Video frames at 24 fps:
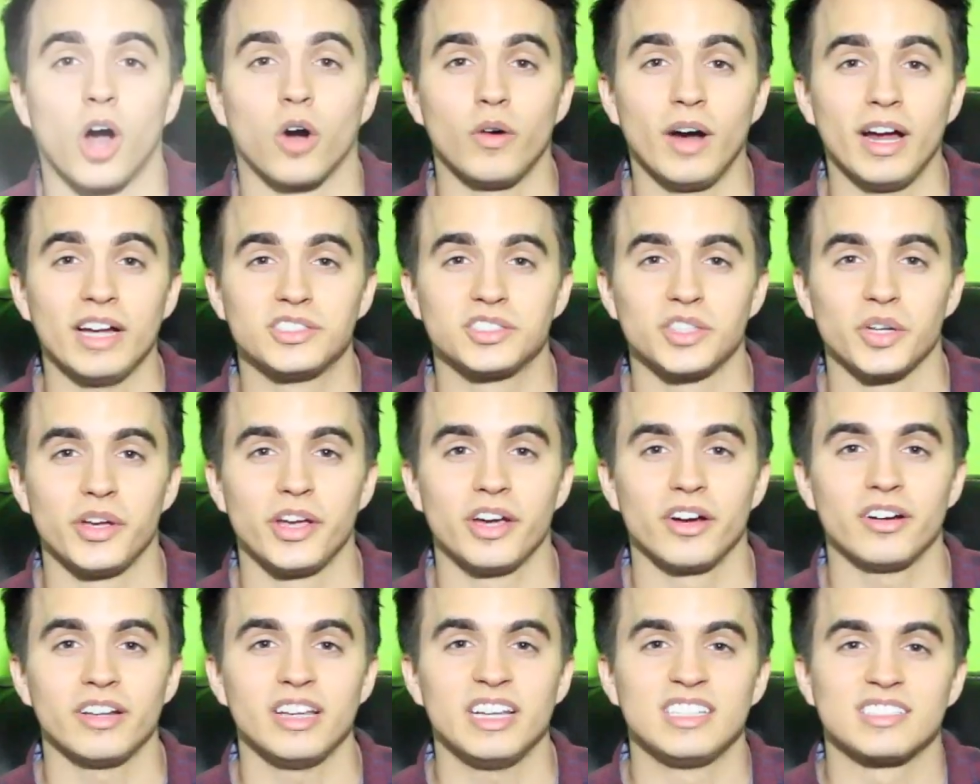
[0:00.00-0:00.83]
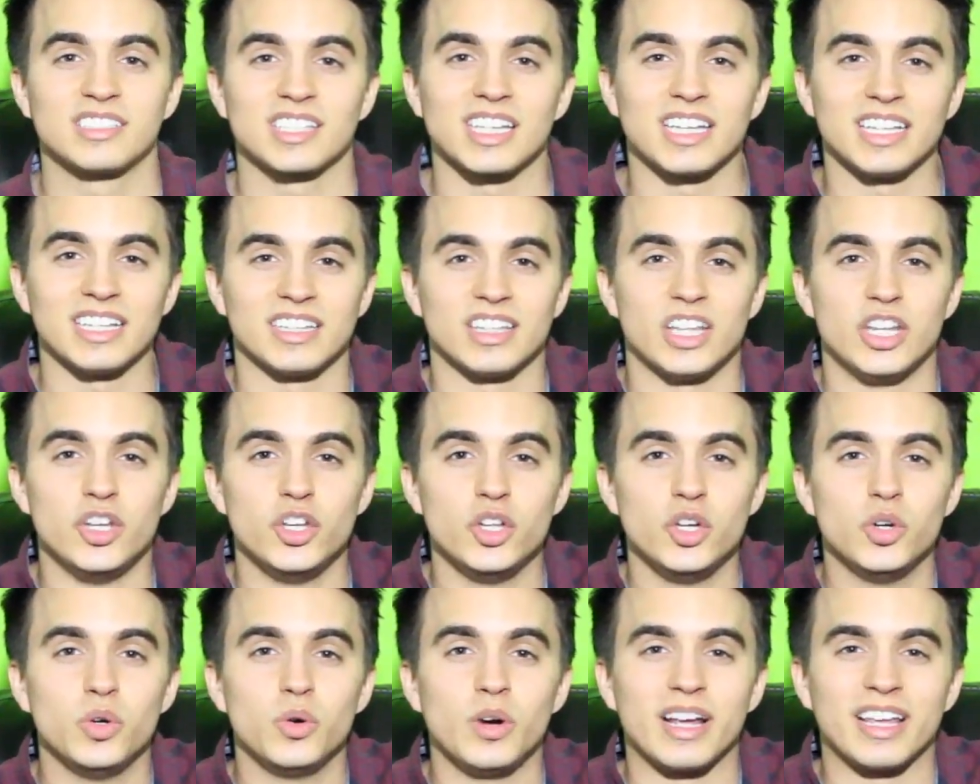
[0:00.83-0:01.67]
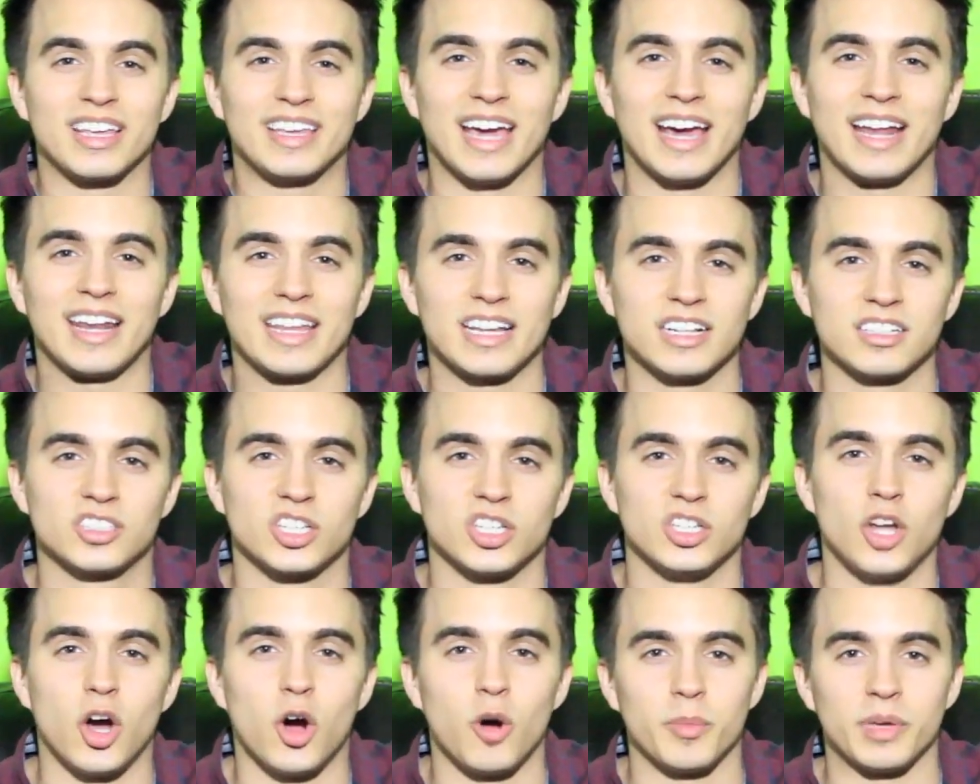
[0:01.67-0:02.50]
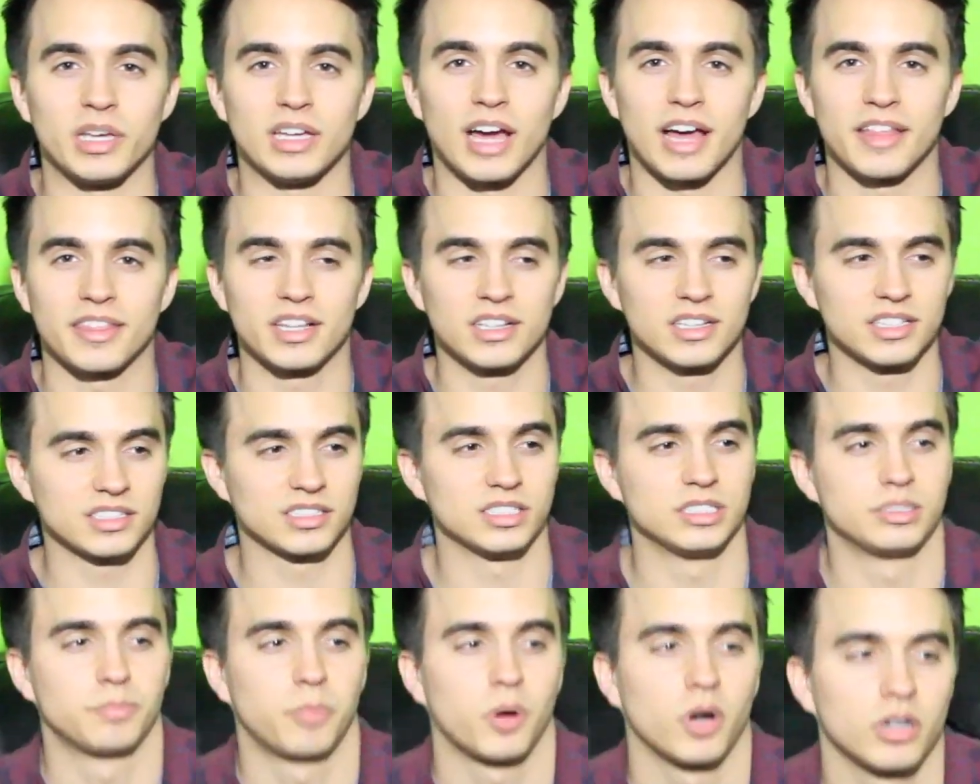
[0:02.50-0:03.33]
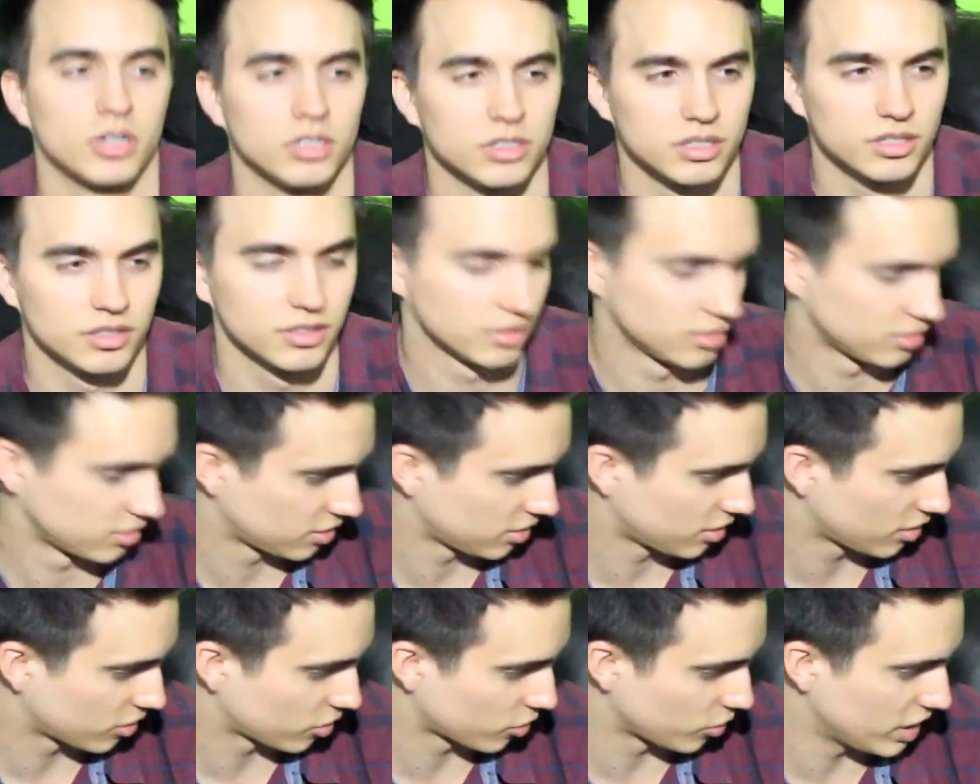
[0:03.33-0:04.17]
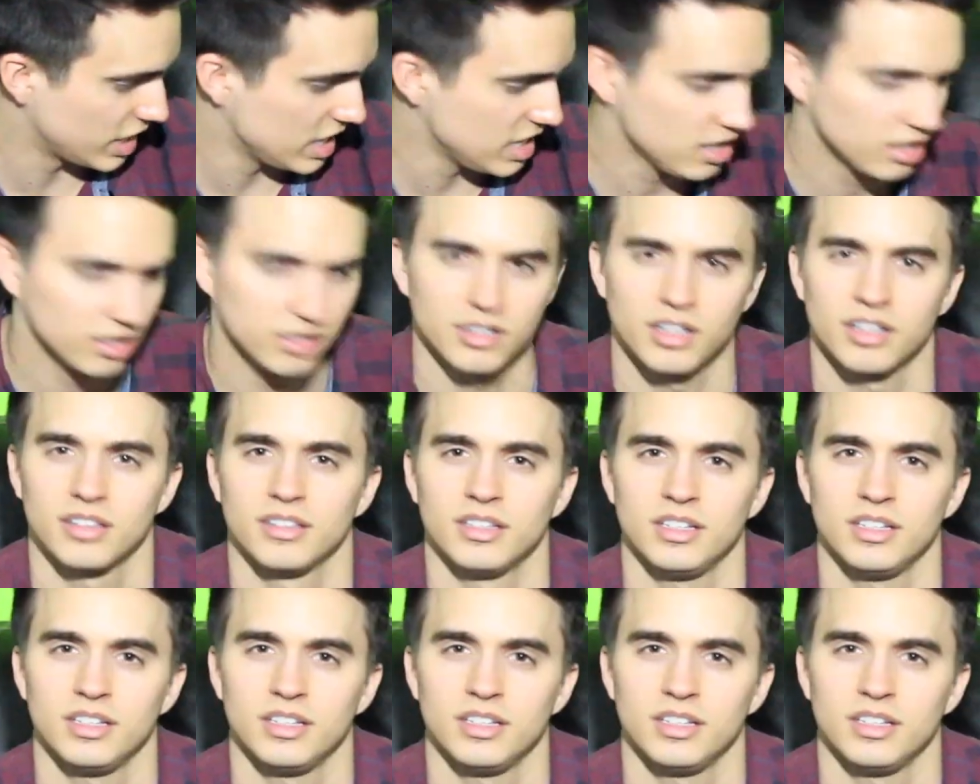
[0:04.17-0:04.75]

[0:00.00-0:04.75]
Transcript: Alright, so here it is, the new Getting to Know Me. I think this is part 3, I